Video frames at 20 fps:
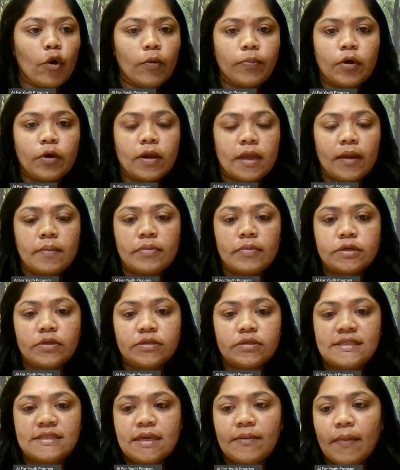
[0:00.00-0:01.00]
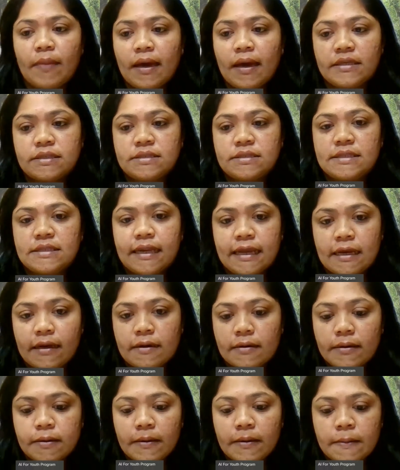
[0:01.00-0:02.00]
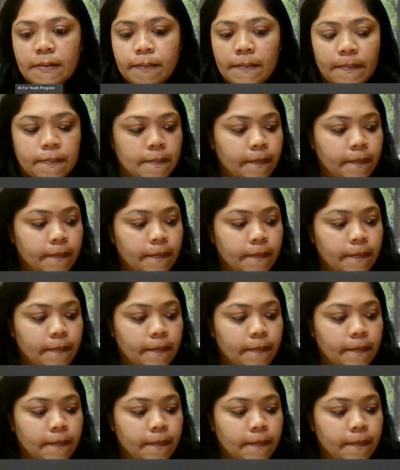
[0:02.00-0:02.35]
I hope you're able to see my screen.